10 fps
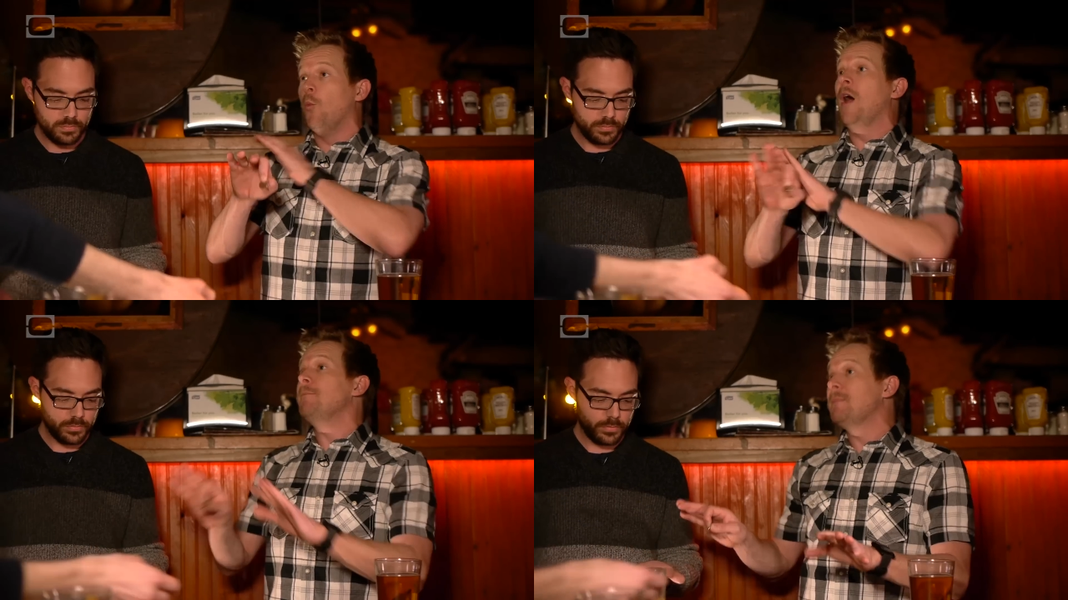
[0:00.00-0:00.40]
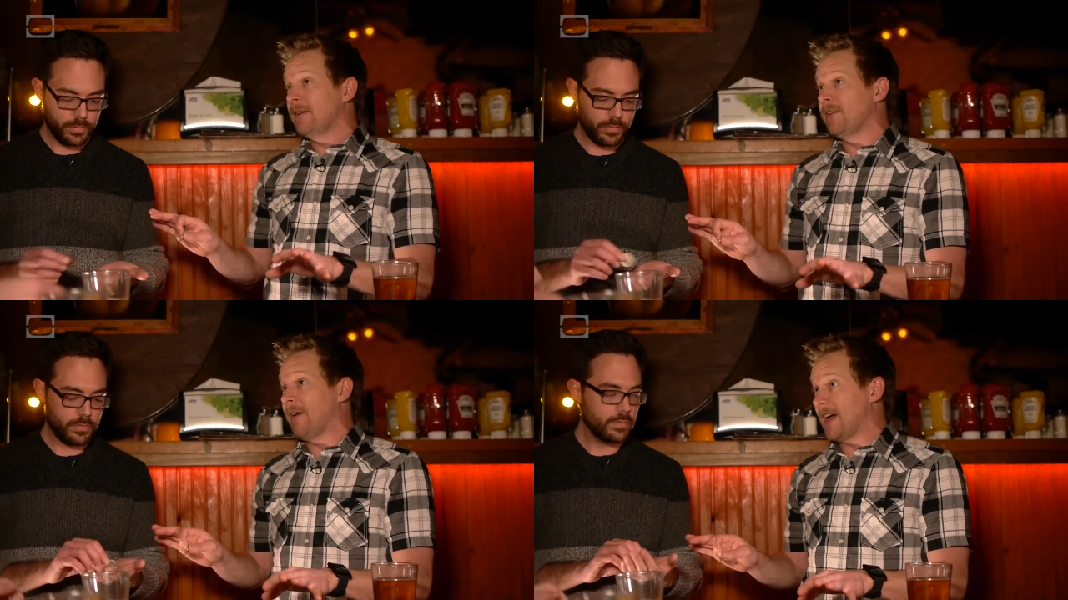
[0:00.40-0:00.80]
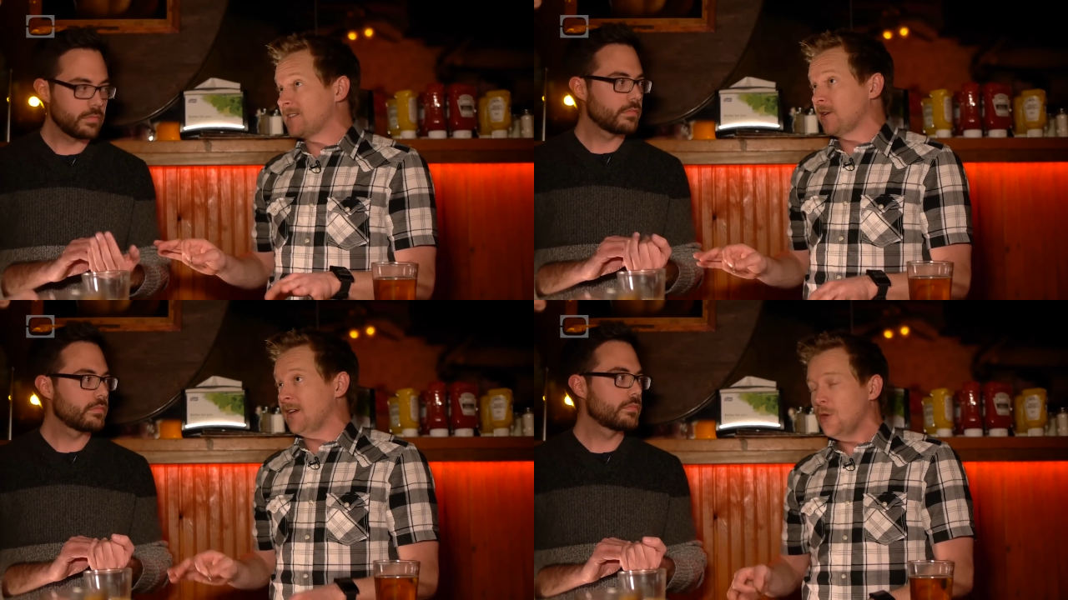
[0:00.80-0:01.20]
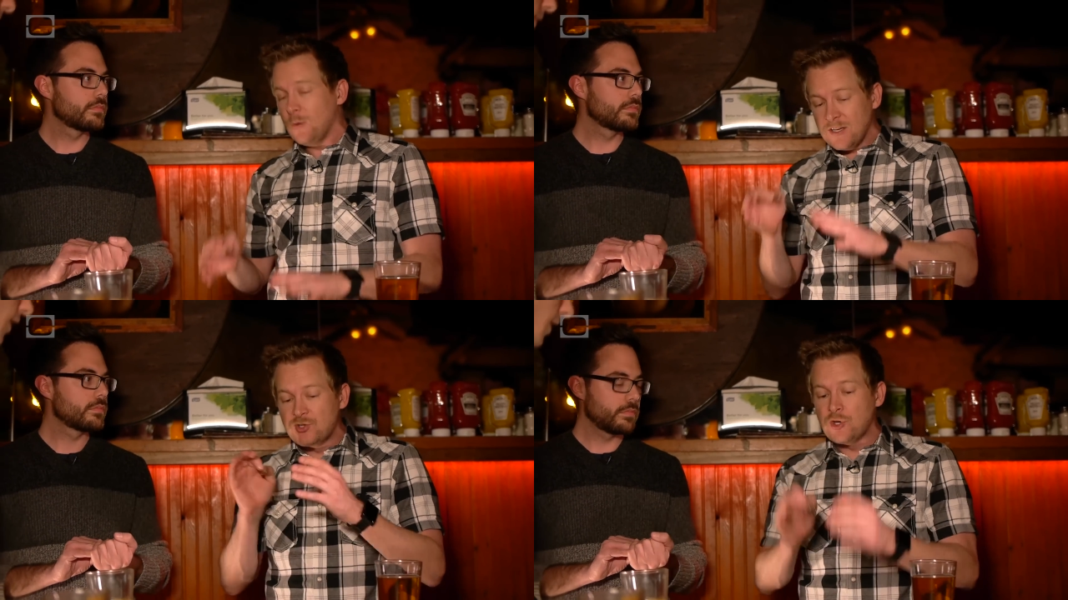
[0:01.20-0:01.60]
Speaker 1: One bit of advice I'll give you
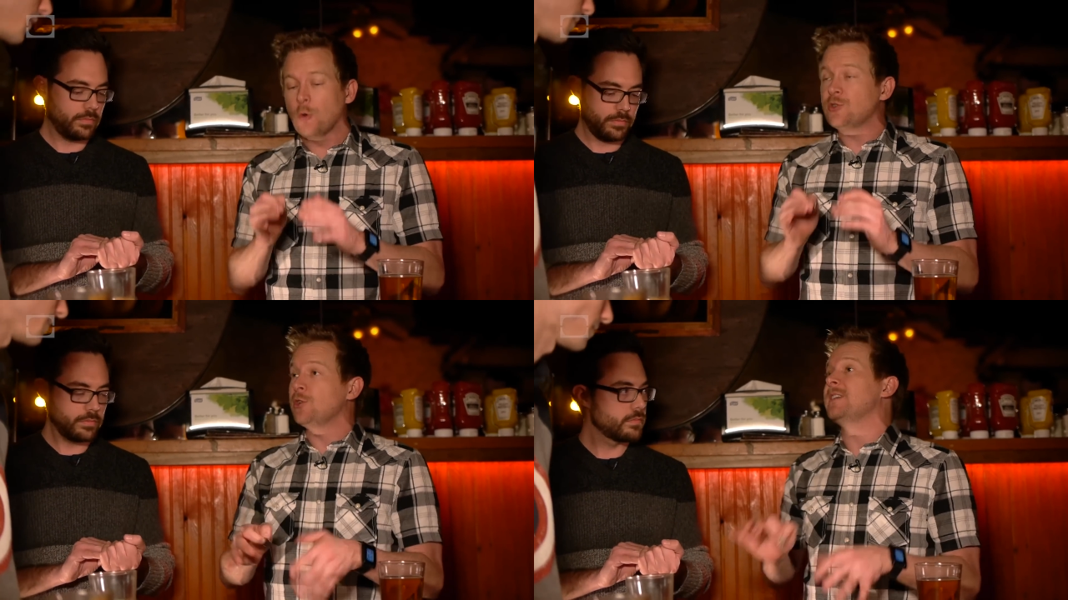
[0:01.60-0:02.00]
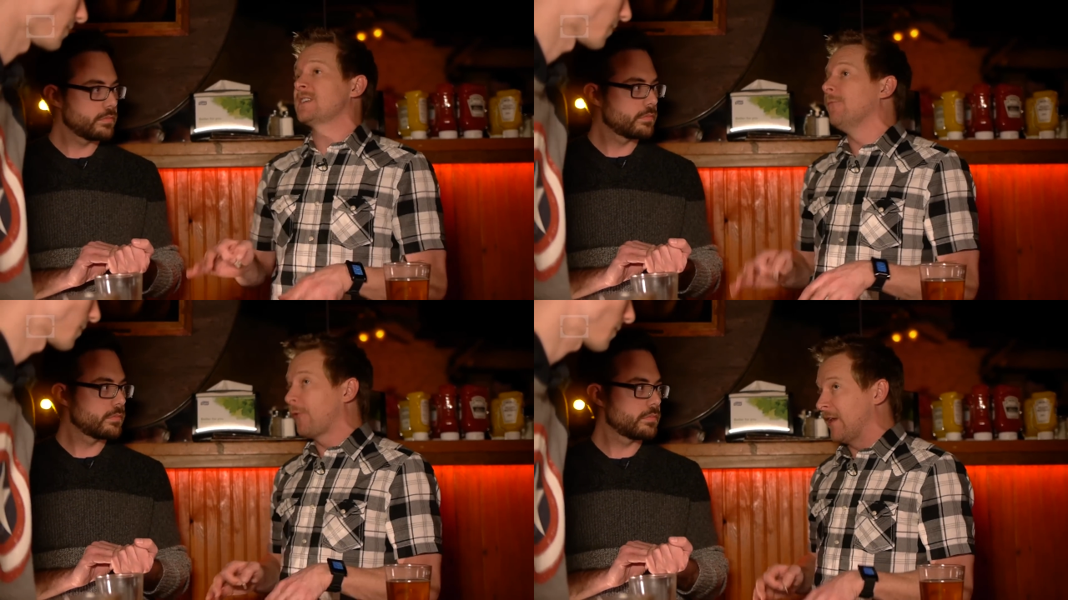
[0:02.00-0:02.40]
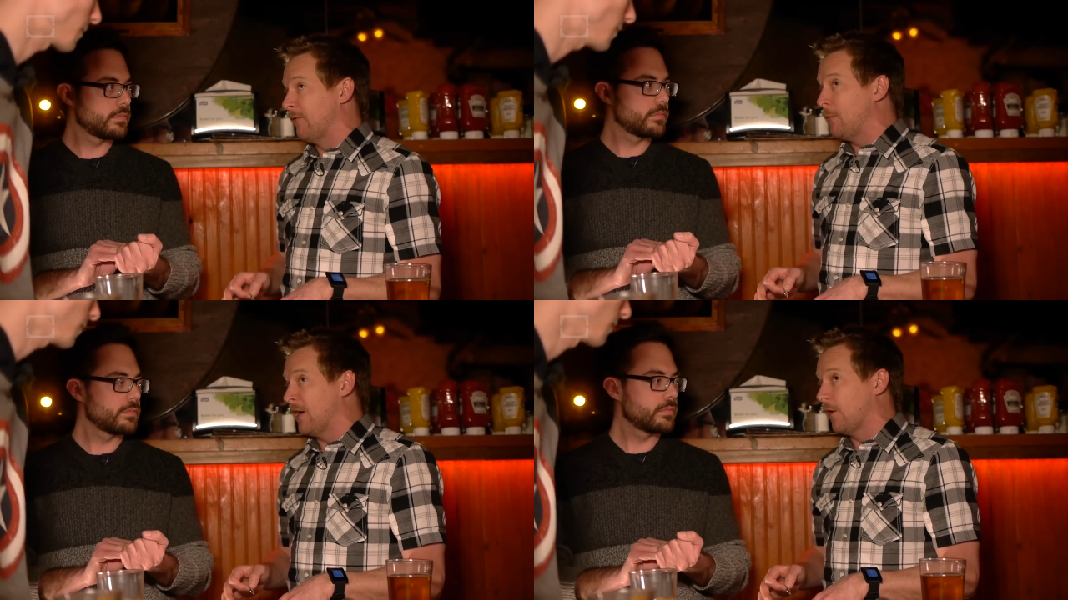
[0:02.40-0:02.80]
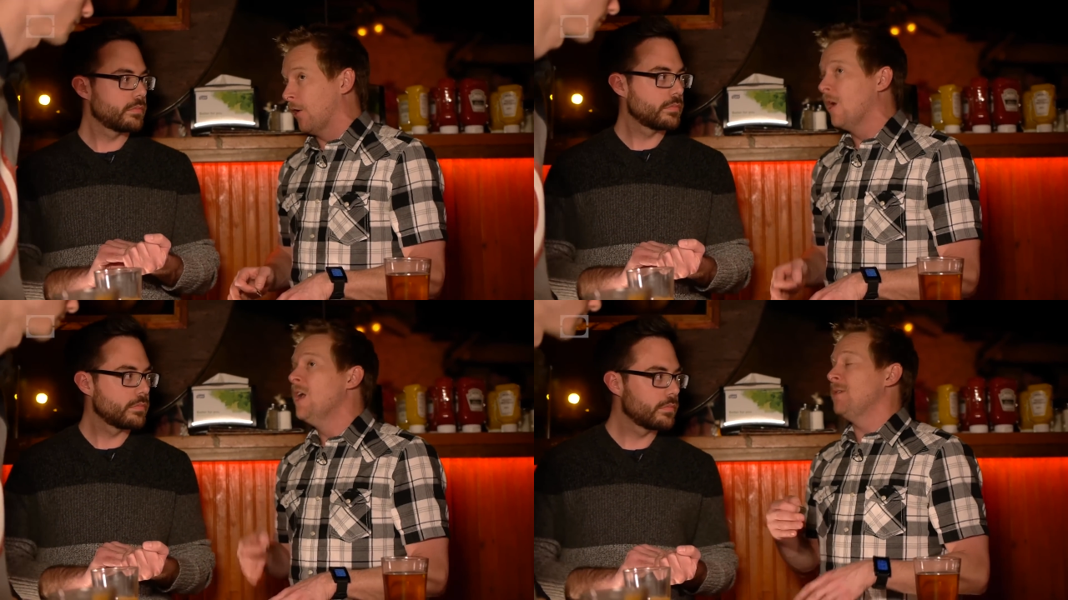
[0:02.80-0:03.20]
is don't do this in front of a
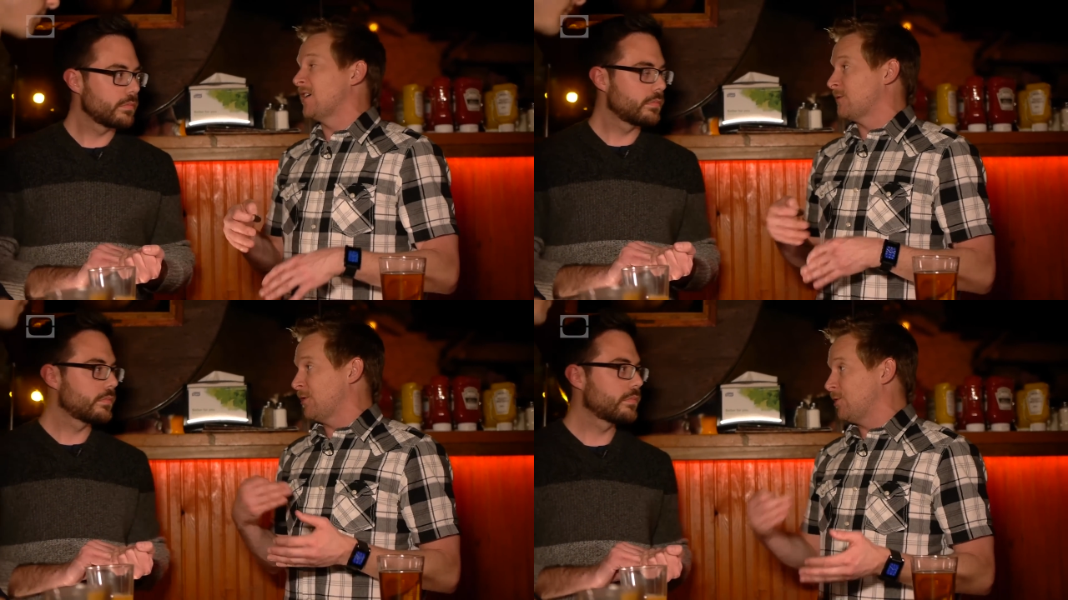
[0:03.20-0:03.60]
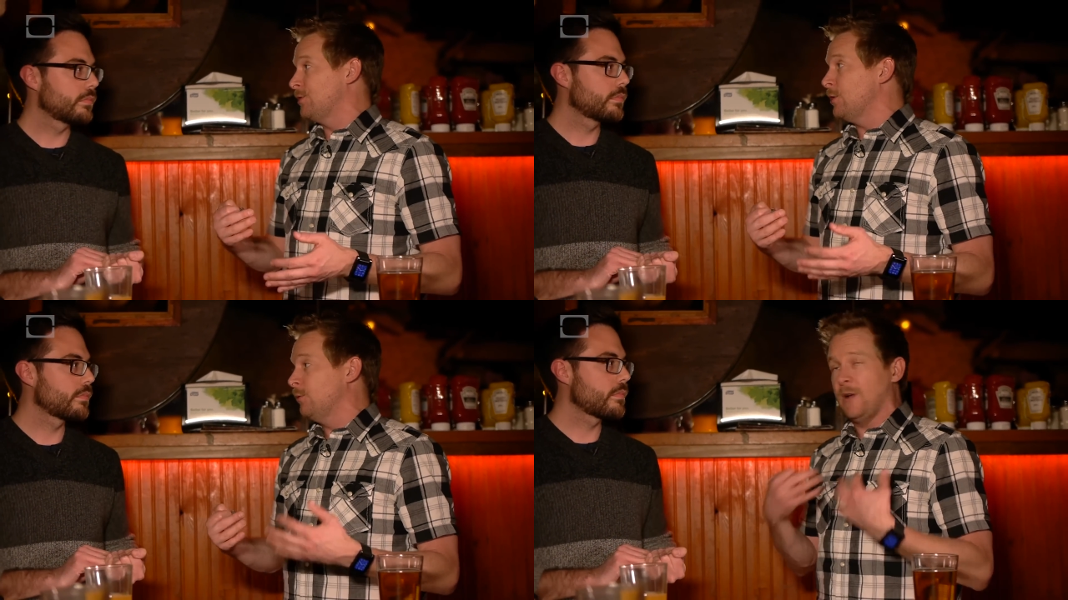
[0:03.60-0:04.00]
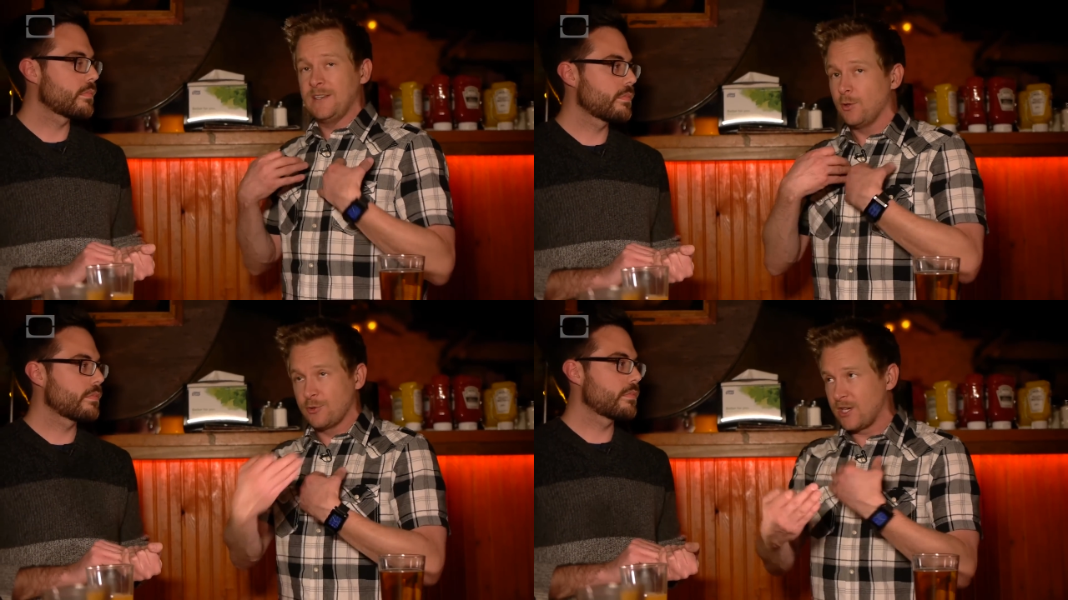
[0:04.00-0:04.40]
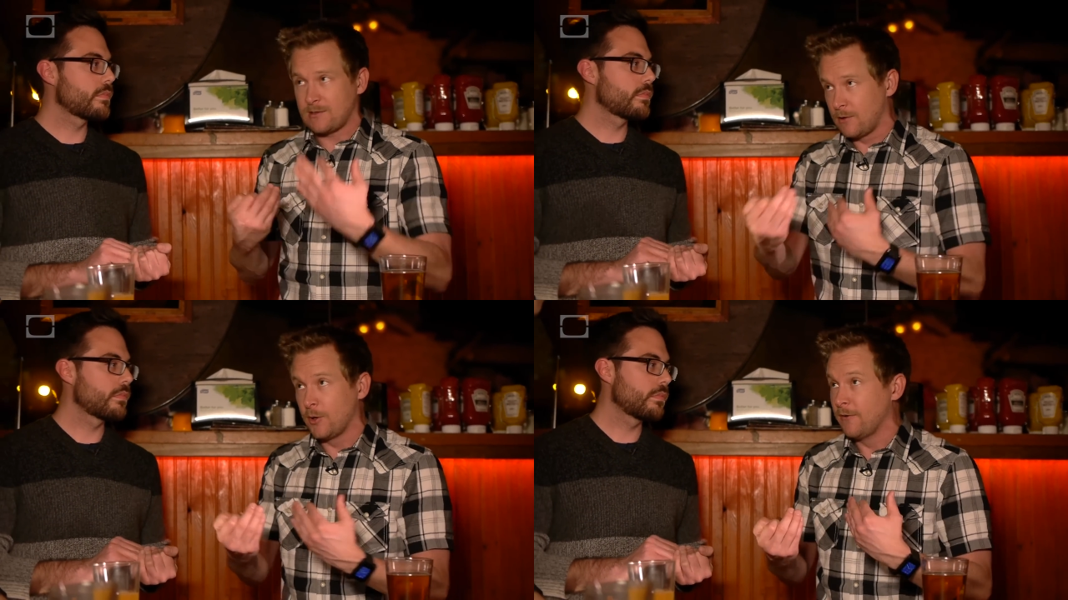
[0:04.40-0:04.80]
mirror, because what you'll do is you'll
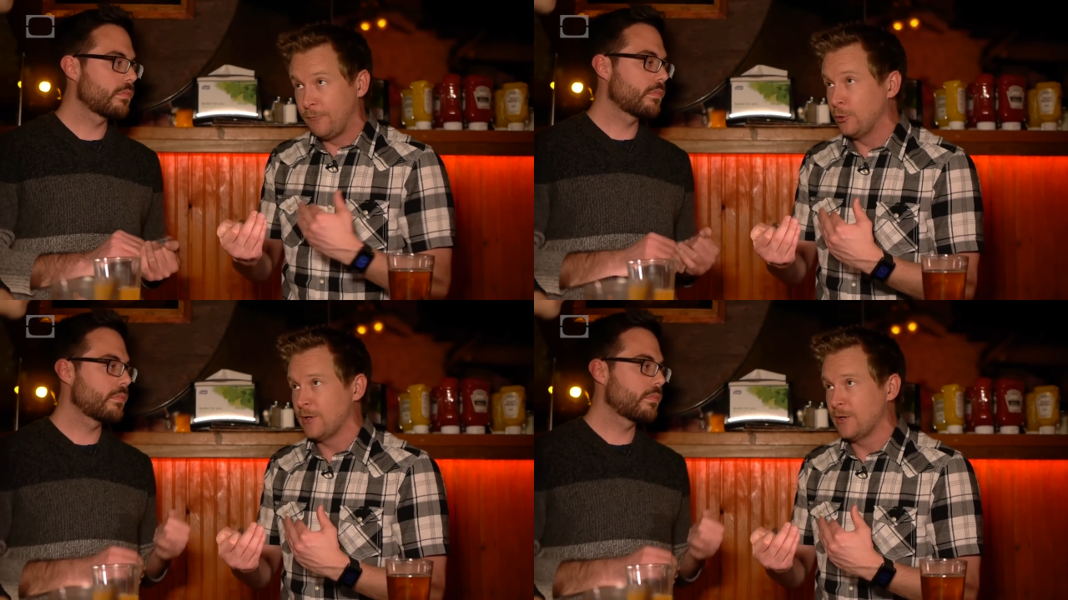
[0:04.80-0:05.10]
just learn to fool